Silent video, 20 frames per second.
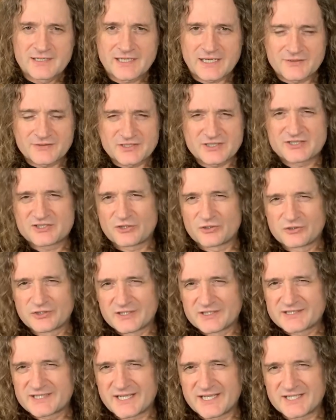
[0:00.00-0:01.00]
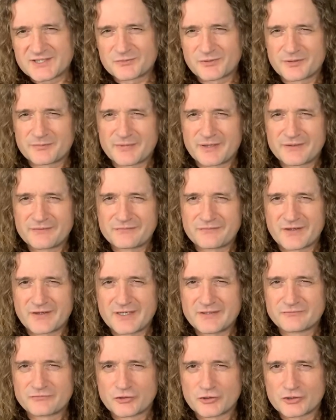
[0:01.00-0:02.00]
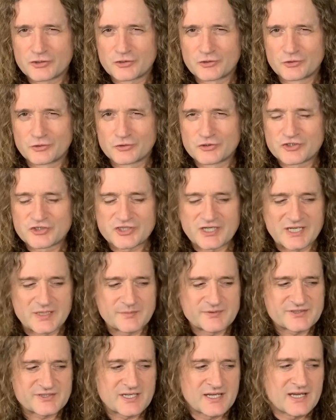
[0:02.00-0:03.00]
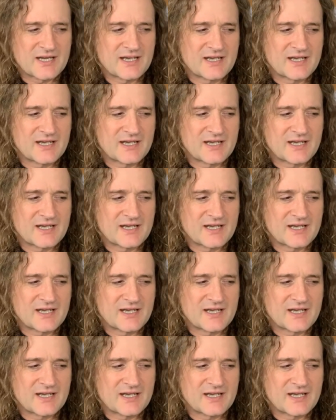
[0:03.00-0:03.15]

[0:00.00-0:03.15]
Now, this song contains one of my favourite chord shapes,